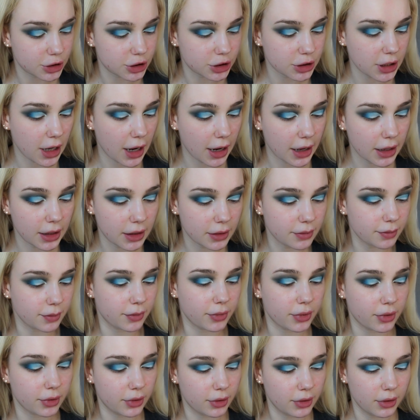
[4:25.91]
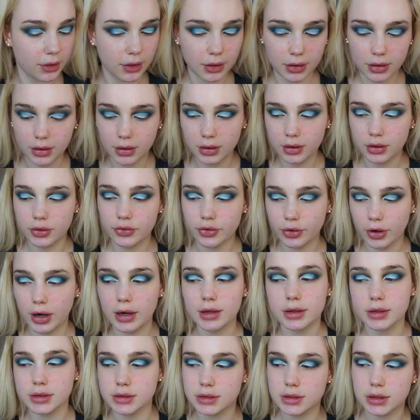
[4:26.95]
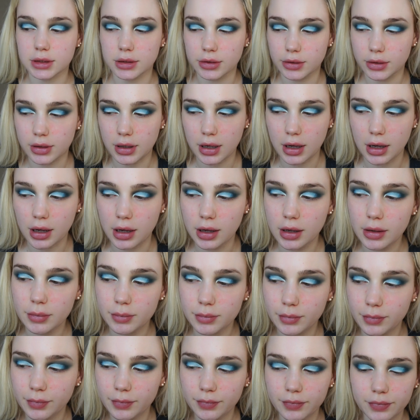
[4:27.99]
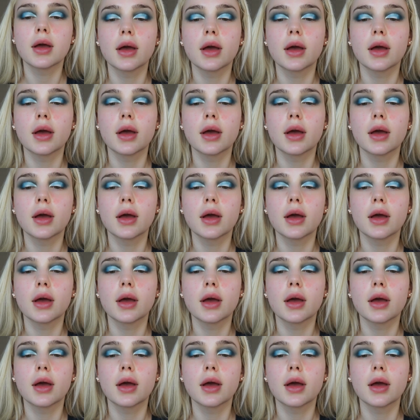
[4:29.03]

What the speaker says: shape, try not to look up.